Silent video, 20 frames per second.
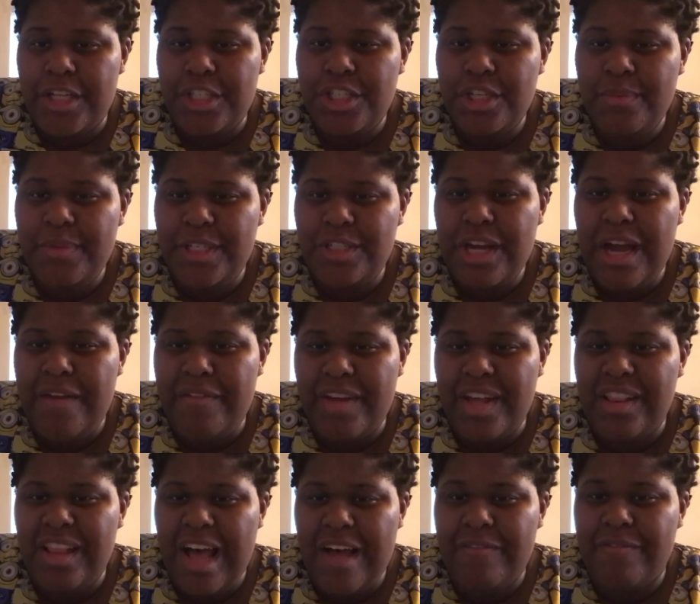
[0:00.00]
She'll be driving
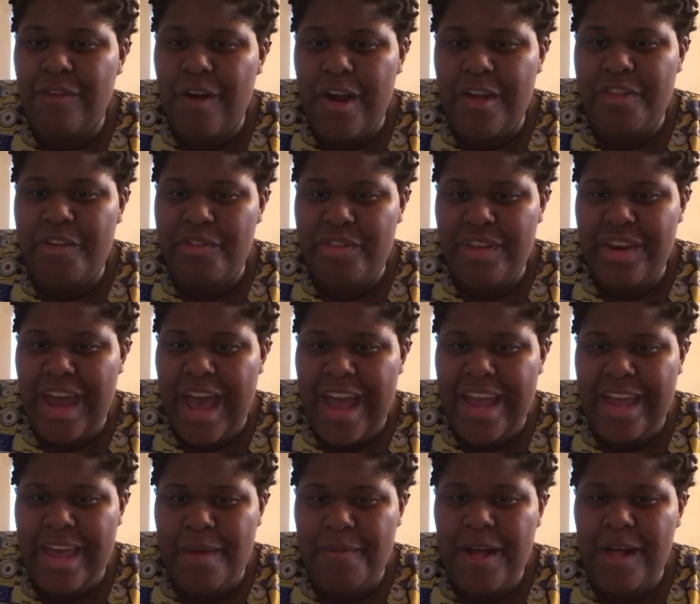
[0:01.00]
a lot farther than
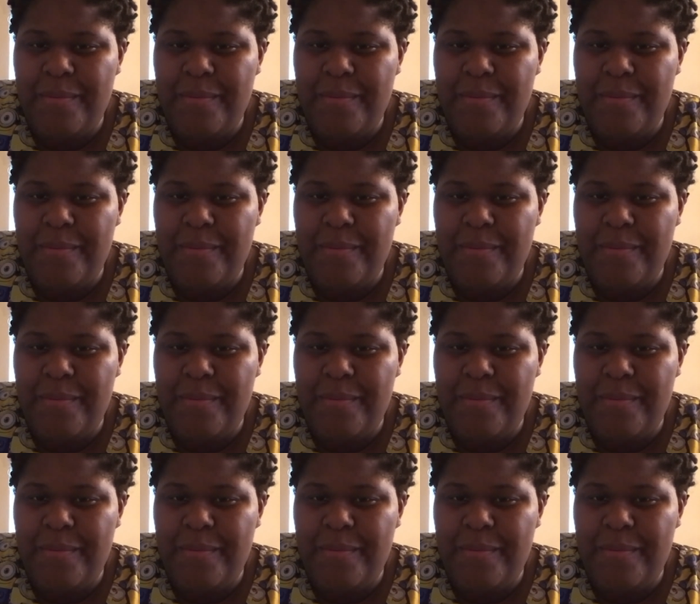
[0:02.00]
I am.